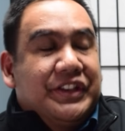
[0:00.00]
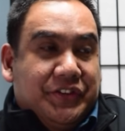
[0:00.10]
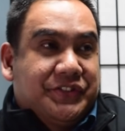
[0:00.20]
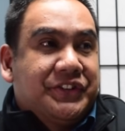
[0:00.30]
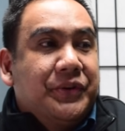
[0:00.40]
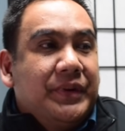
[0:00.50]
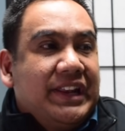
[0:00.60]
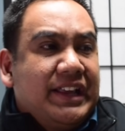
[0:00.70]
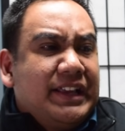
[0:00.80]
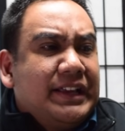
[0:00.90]
So
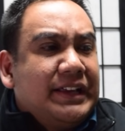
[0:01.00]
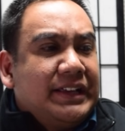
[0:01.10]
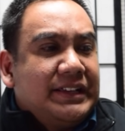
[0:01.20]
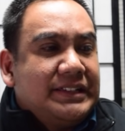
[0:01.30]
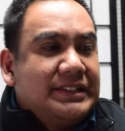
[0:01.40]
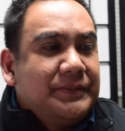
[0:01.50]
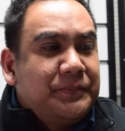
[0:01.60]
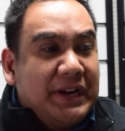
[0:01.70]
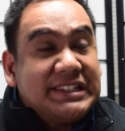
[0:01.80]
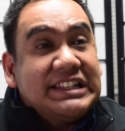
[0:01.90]
with a
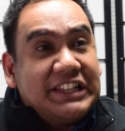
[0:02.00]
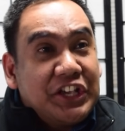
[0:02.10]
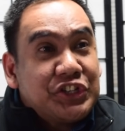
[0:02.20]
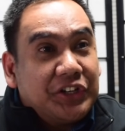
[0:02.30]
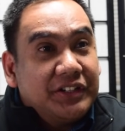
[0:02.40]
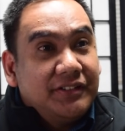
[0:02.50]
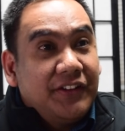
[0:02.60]
presentation,